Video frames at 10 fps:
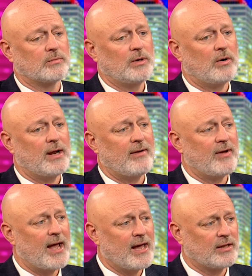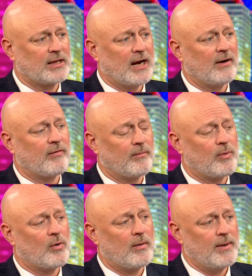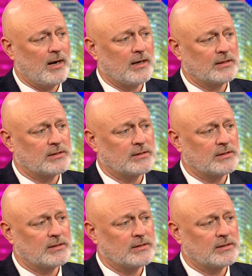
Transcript: We don't have health care for poor American